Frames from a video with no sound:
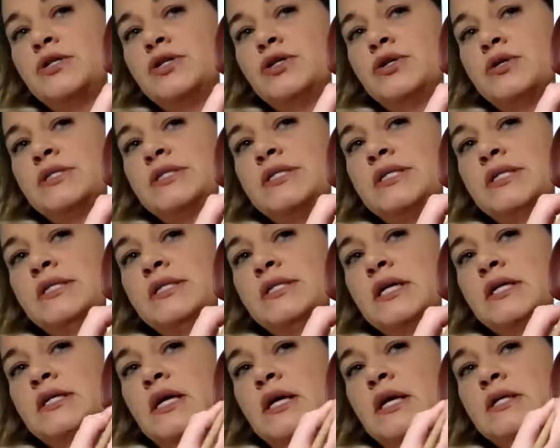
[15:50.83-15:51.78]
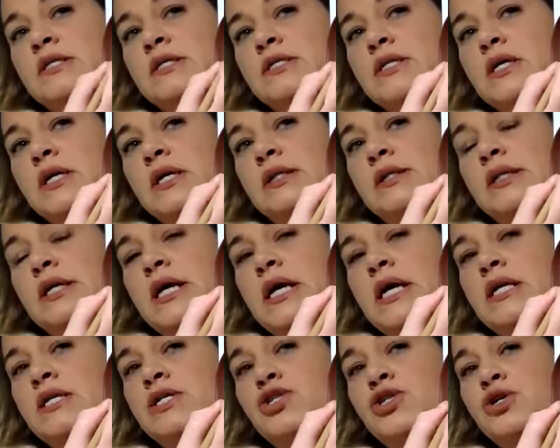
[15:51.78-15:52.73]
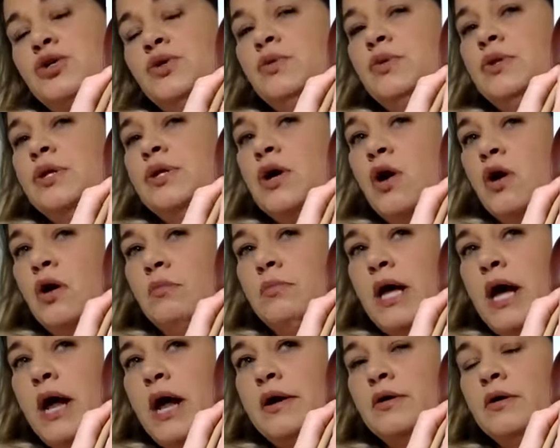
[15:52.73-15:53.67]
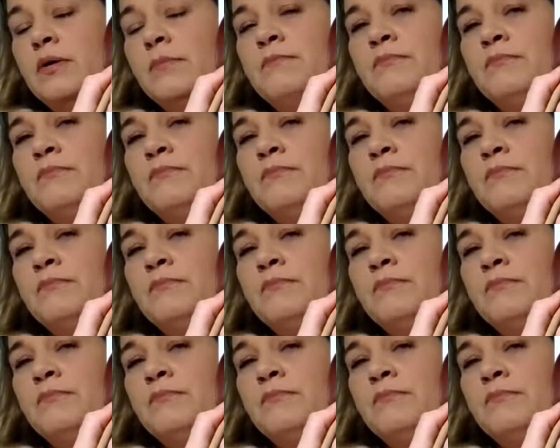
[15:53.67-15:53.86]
Your cystic duct is going to lead to the gallbladder.